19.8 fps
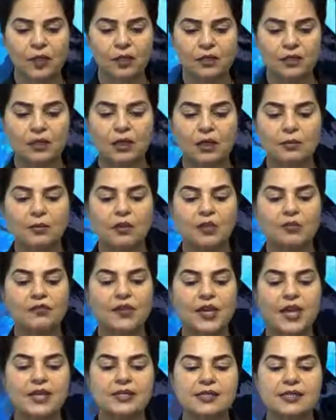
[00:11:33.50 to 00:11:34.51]
The number of
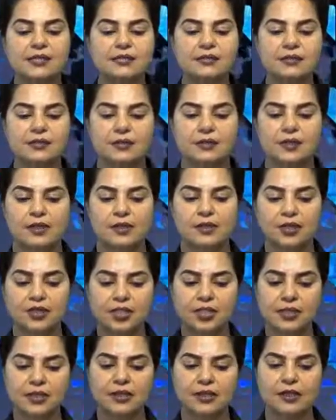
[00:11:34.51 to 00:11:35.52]
cases
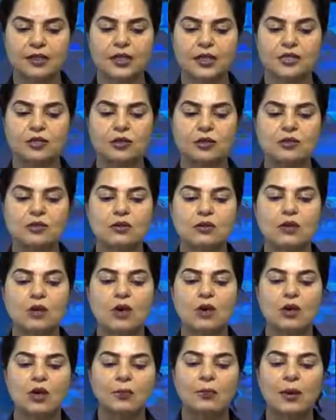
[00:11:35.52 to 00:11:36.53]
registered has also
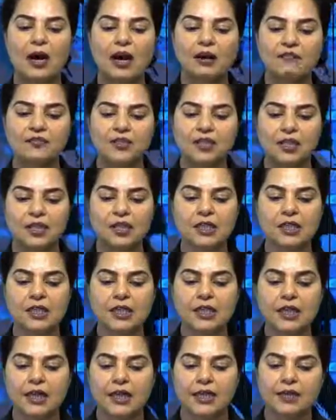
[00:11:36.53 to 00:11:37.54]
gone up after
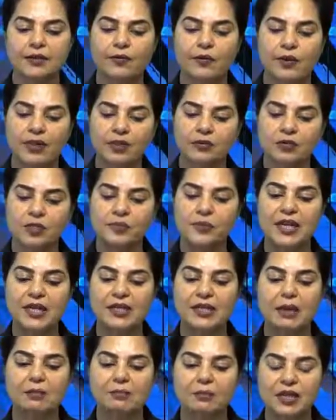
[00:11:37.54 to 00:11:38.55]
it was
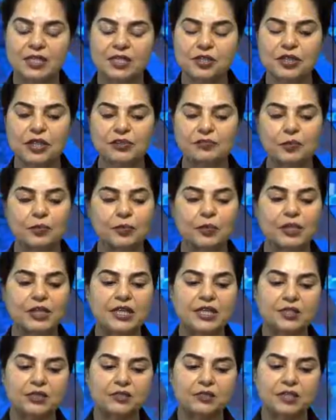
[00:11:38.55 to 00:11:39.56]
made compulsory for
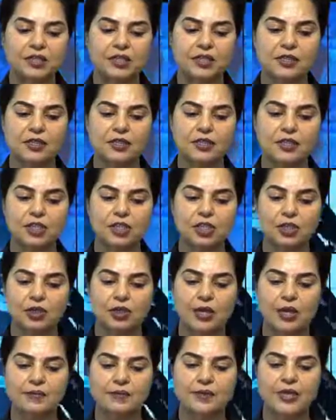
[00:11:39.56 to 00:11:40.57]
police to register such
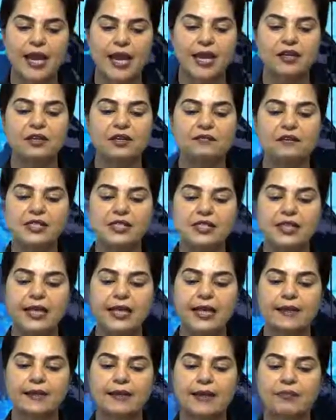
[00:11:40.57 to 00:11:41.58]
crimes and
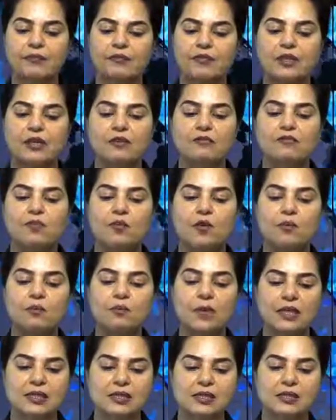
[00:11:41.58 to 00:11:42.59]
investigate them within 4
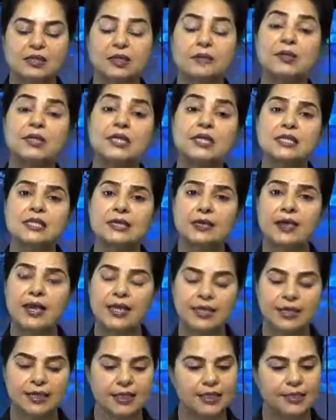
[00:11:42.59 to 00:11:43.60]
months, the minister
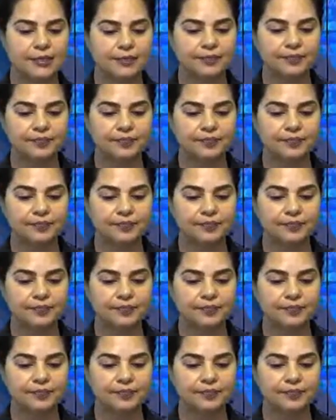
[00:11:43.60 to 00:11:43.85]
added.